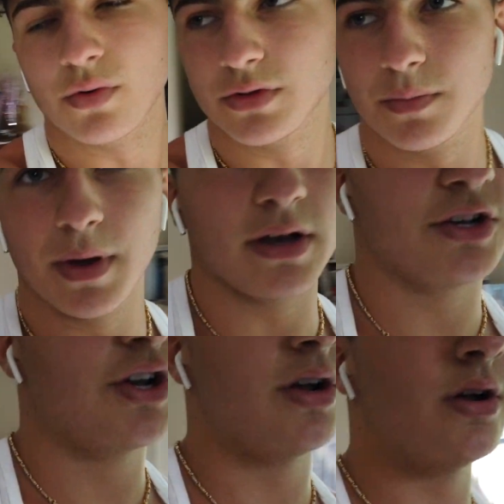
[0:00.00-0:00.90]
with the
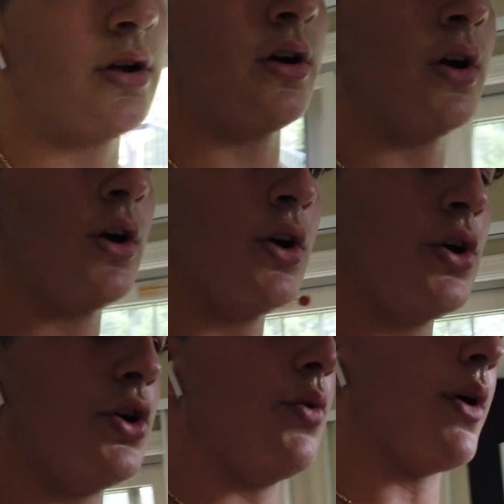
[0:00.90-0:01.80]
bench,
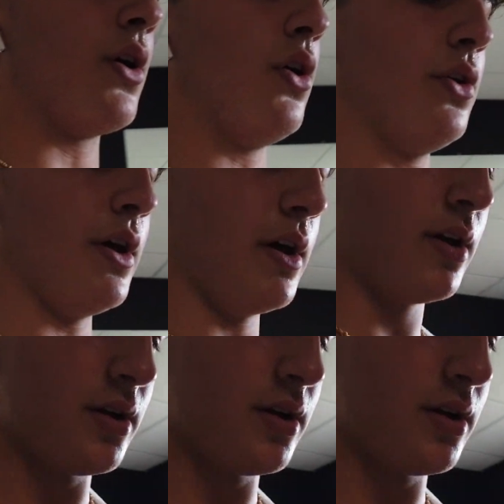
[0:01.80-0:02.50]
you wanna hold it.